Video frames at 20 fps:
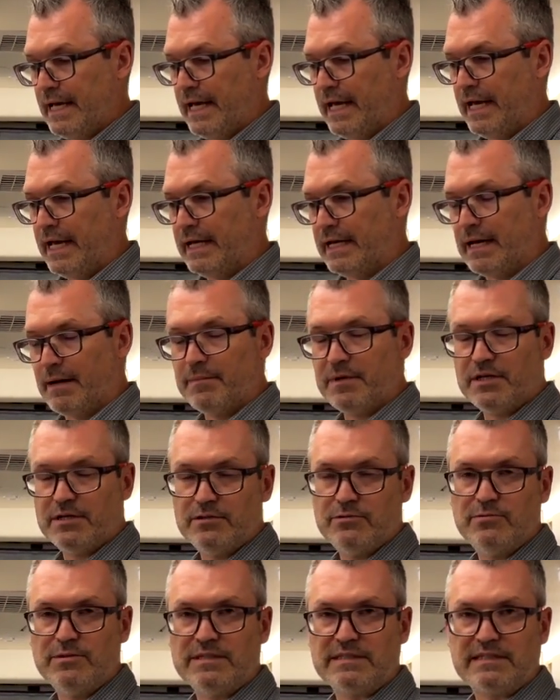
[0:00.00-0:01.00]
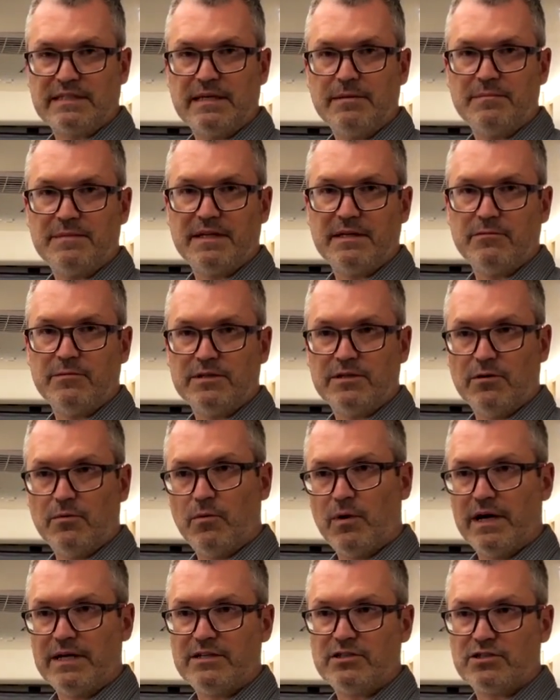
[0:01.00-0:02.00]
And I'm going to do the same thing with the
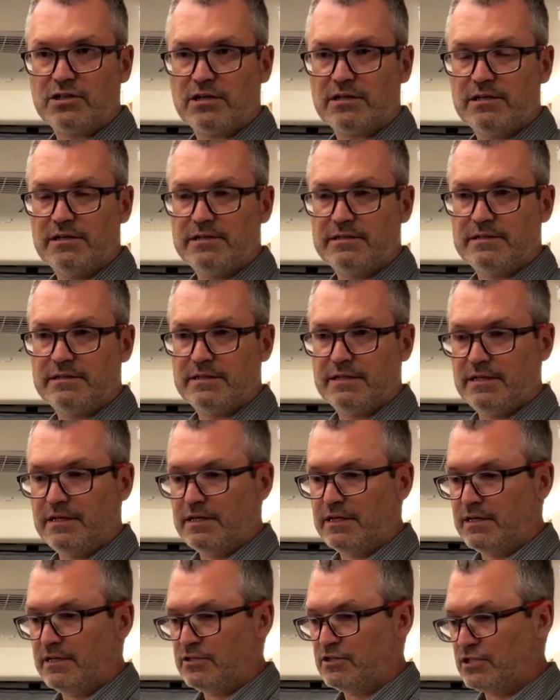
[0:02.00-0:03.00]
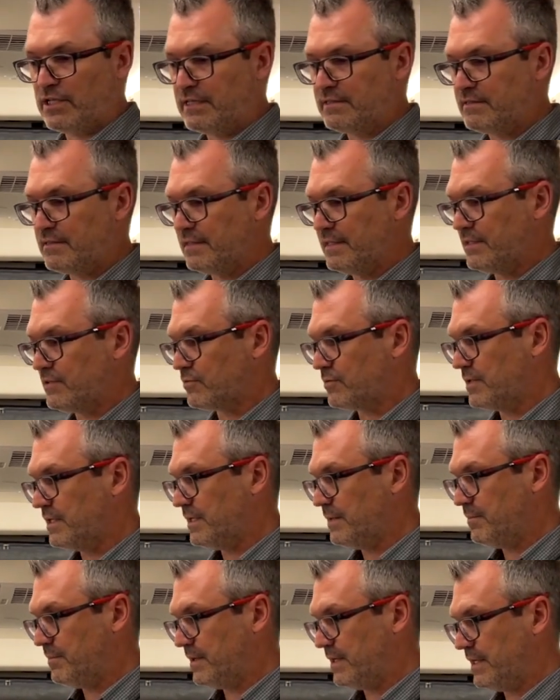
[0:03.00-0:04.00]
white chocolate chantilly
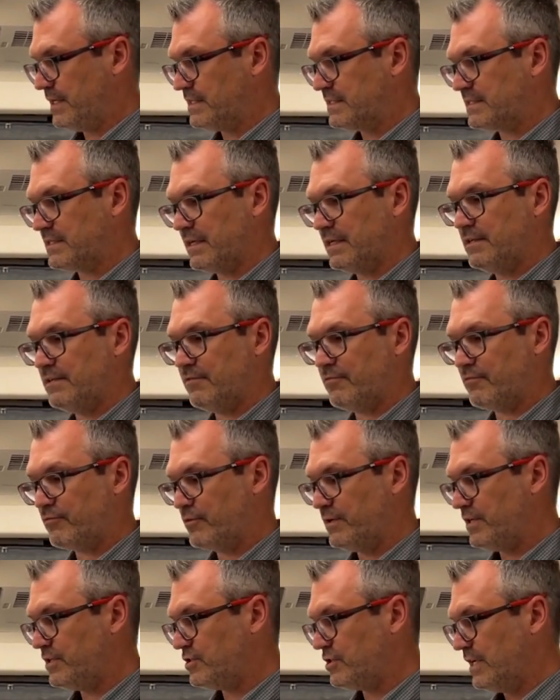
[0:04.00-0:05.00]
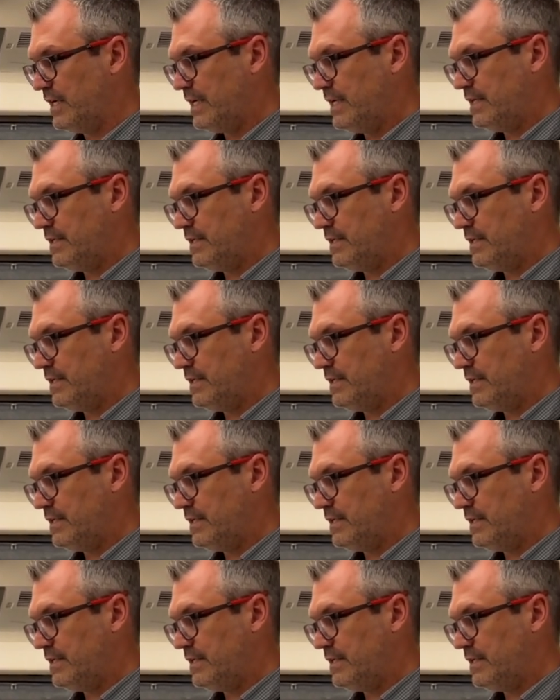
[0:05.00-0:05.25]
cream inside the fridge.